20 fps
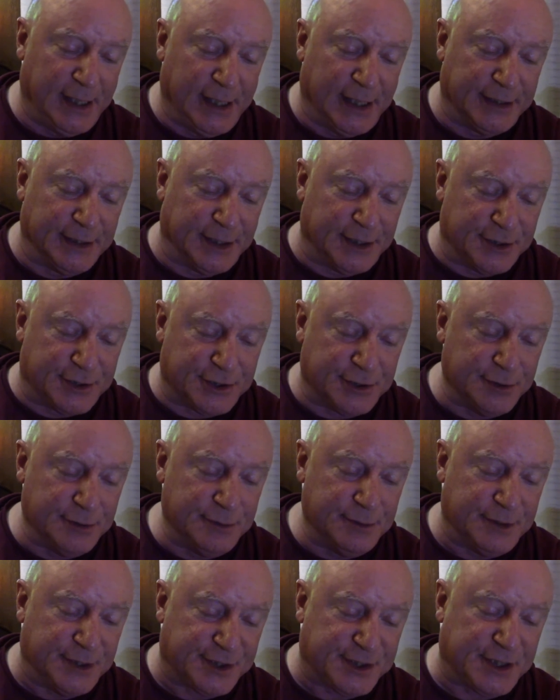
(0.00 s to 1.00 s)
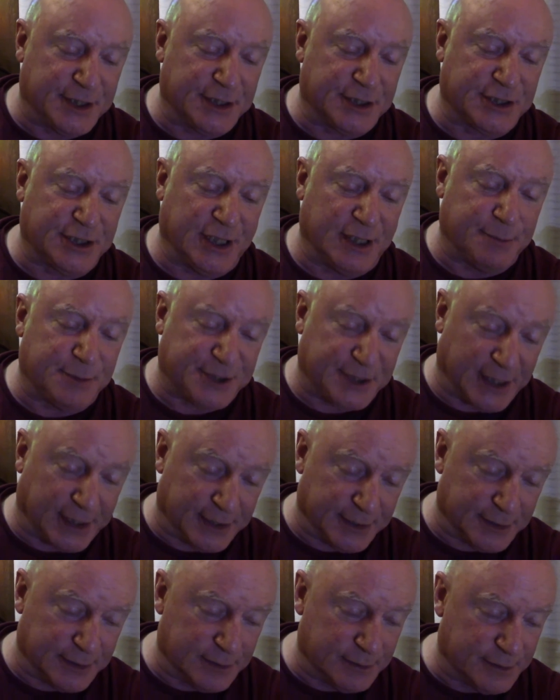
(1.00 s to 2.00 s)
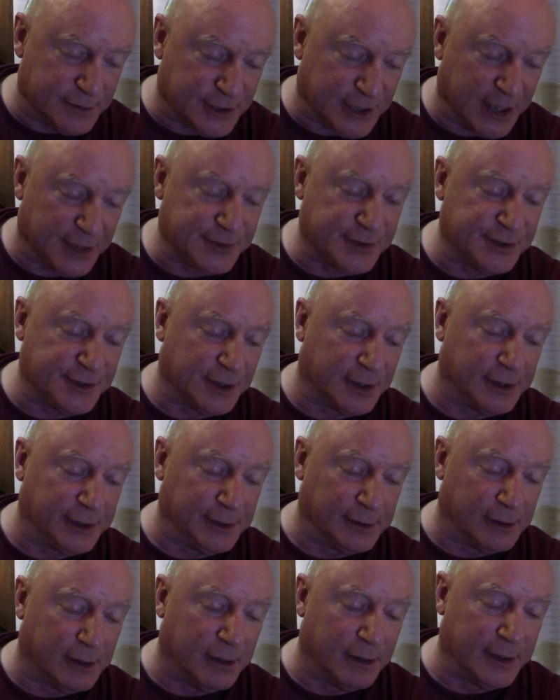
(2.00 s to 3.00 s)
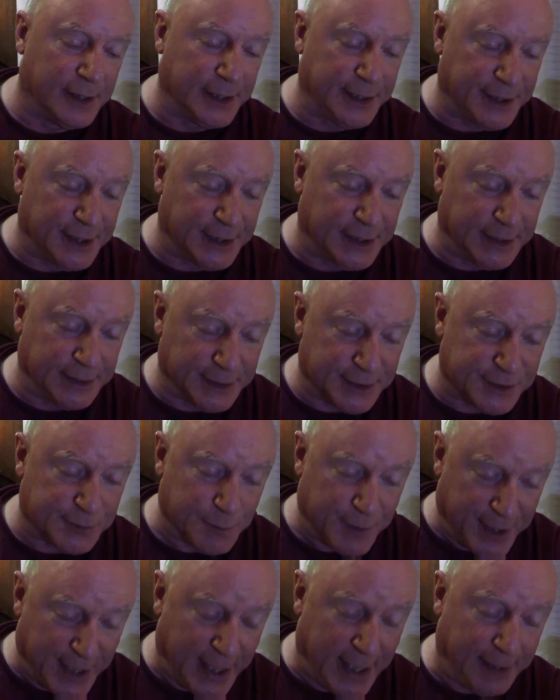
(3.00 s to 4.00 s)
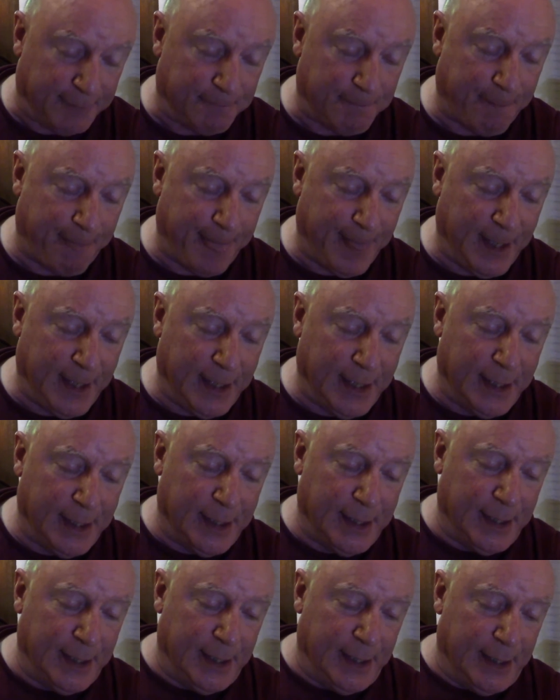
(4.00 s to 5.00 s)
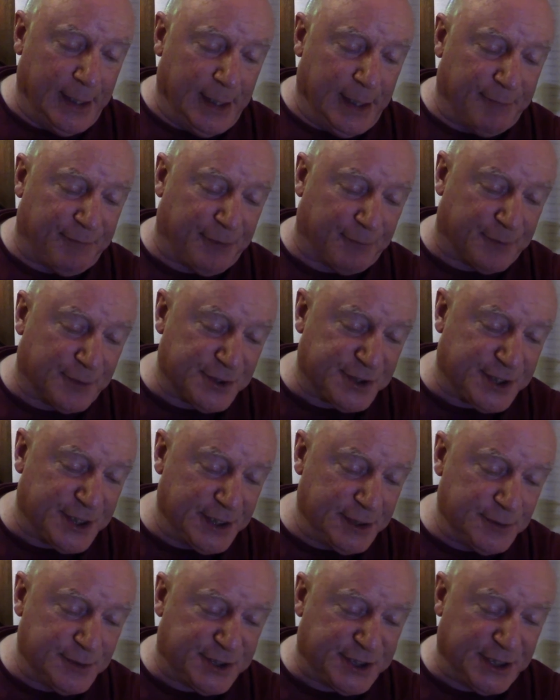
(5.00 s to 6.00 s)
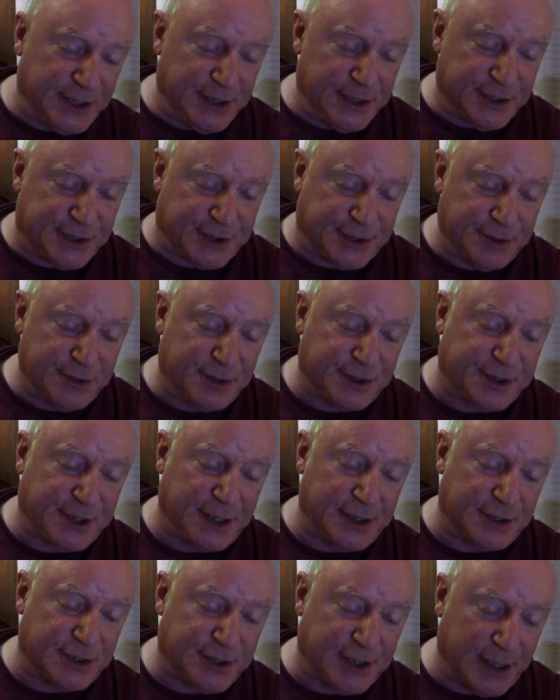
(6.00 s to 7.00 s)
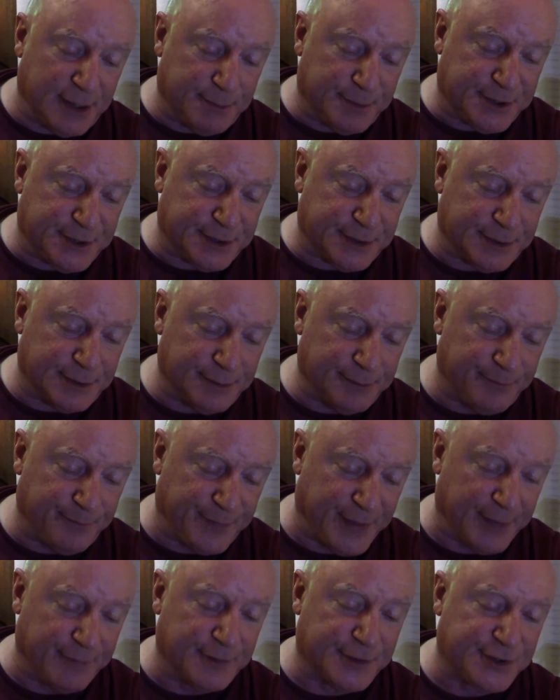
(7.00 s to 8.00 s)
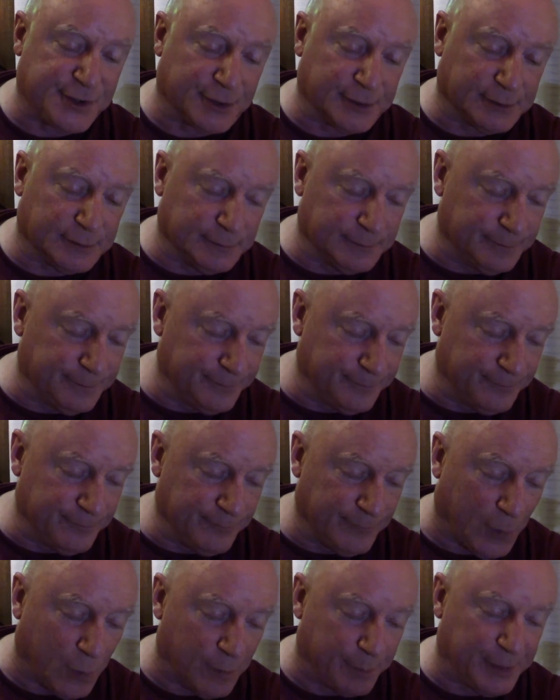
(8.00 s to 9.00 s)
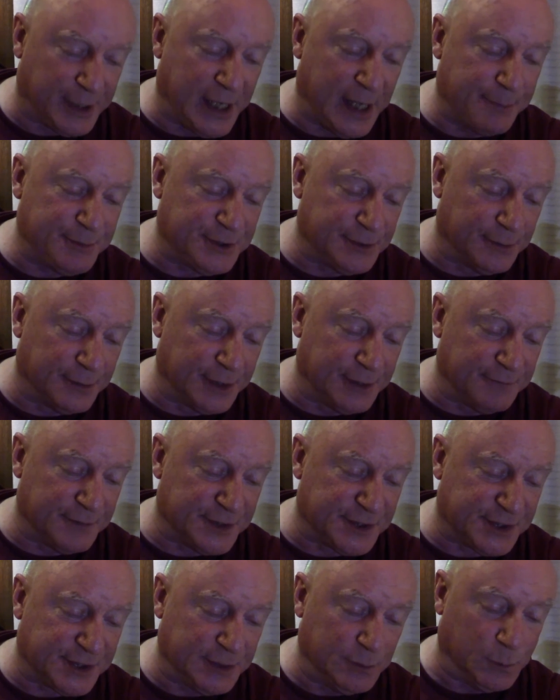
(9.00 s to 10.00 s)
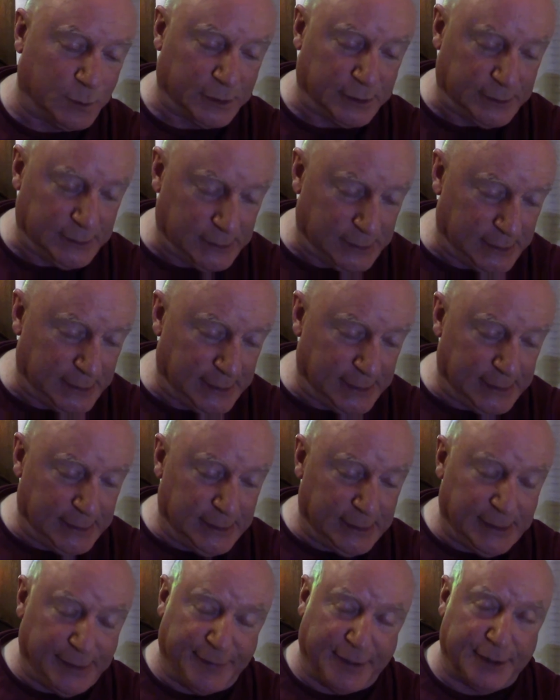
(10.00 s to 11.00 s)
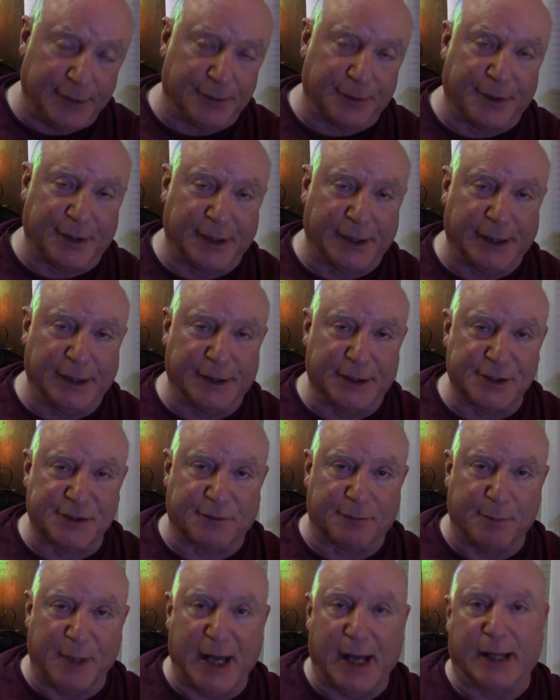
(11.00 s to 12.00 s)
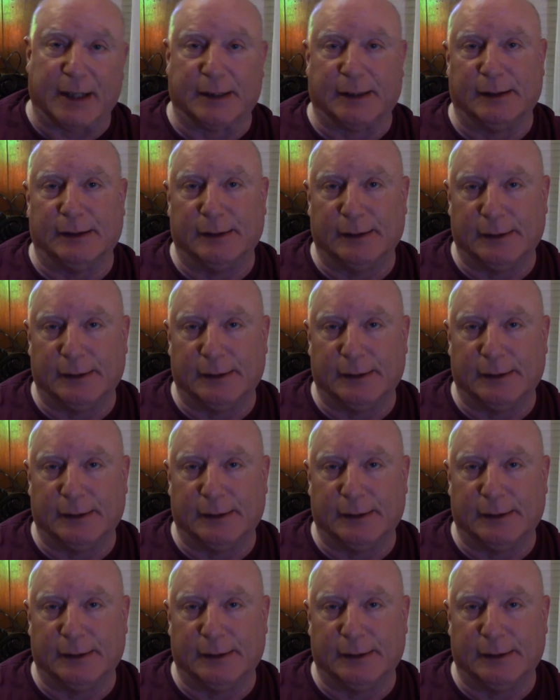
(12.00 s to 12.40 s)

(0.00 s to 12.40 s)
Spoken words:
and then two distinct shapes second, chances are you're already thinking this with that. If the first thing you see is two distinct shapes, then the circle, or perhaps you don't even see one, then you're thinking this from that.